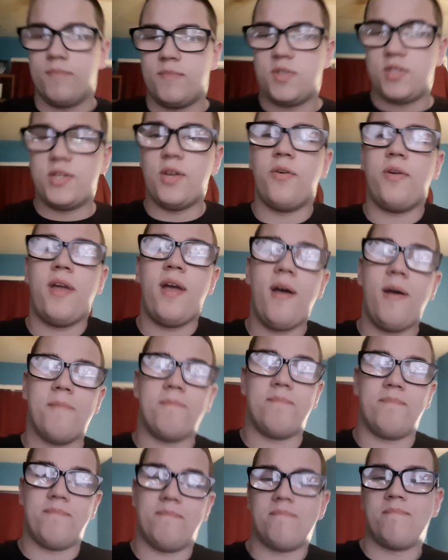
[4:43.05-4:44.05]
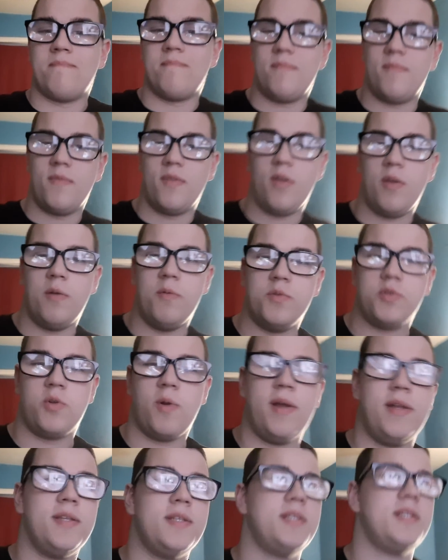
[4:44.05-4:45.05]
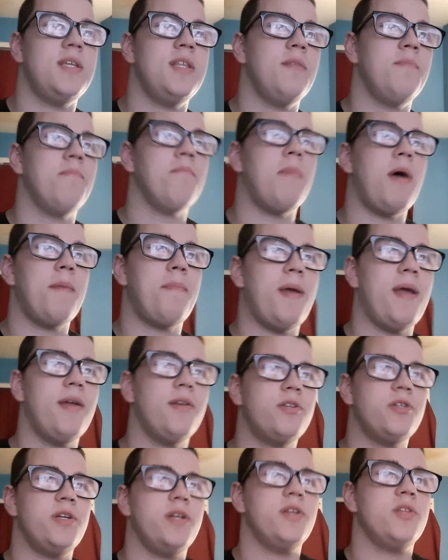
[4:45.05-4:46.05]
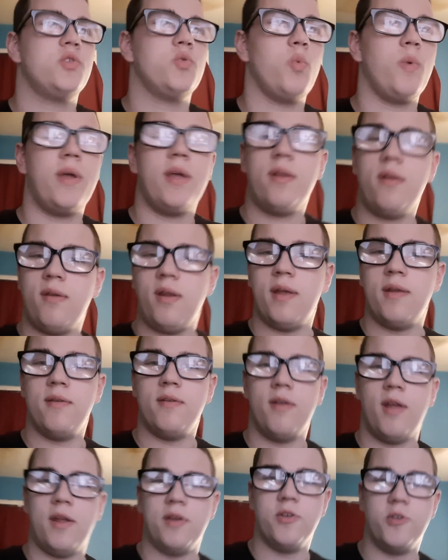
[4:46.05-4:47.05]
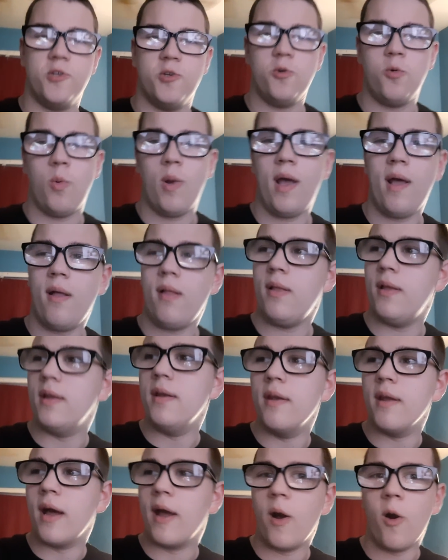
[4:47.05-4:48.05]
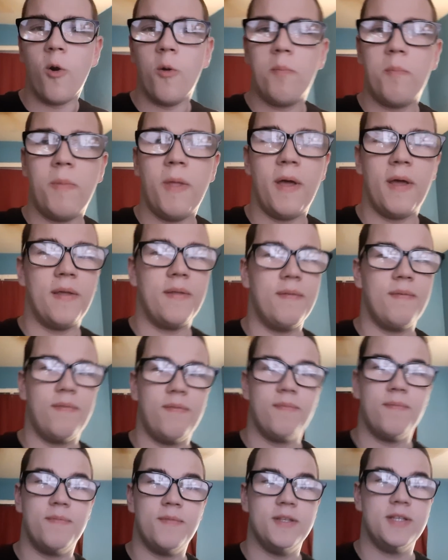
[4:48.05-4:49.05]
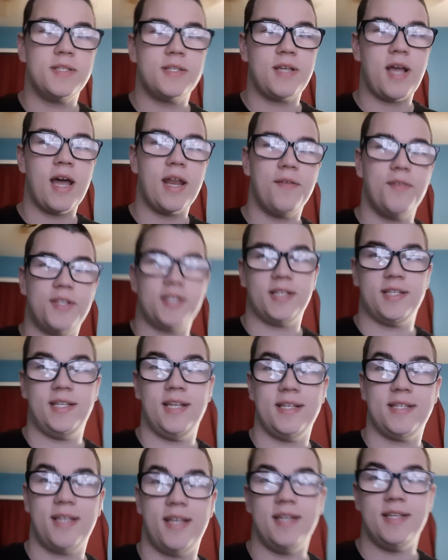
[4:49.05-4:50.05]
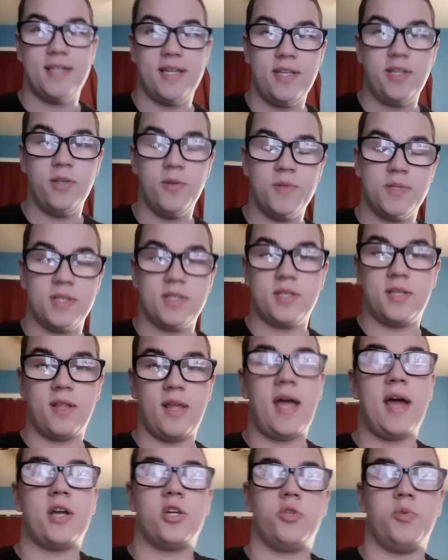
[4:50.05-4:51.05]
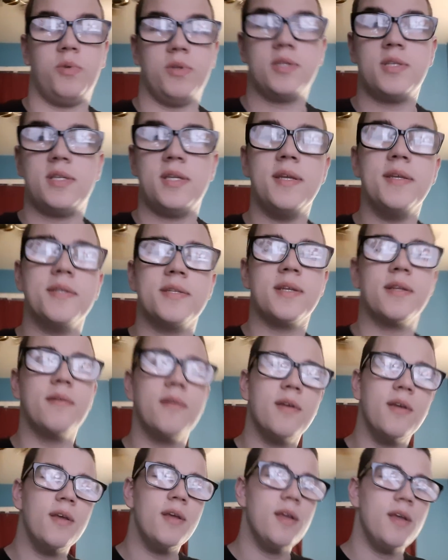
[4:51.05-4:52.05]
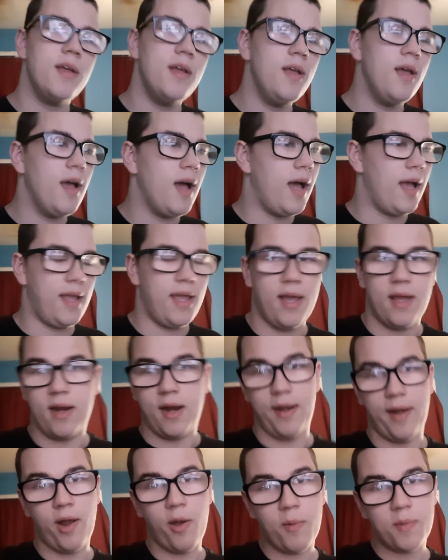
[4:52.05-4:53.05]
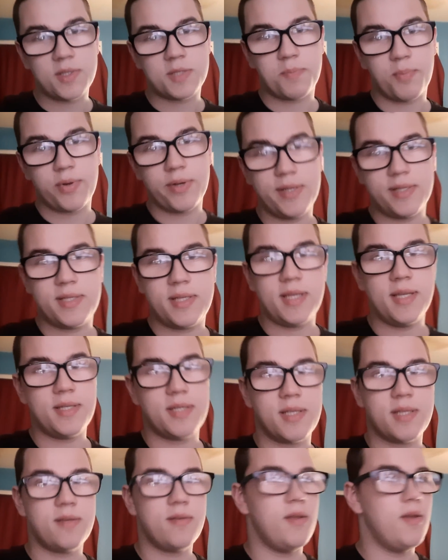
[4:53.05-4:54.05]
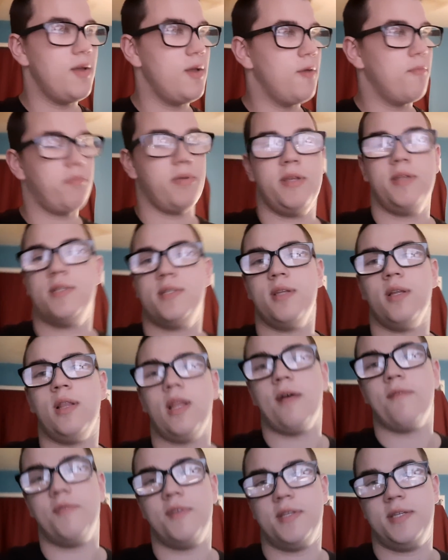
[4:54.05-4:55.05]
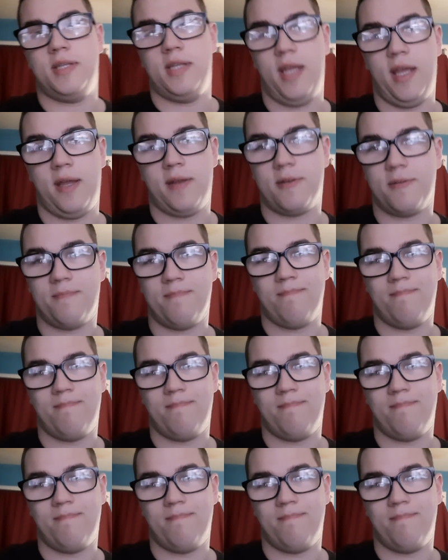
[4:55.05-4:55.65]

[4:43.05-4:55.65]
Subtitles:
So, yeah, it was great to see my Patriots win and do well, and I hope that this kind of success continues into the actual season. Again, I know it's preseason, but you still love to see it.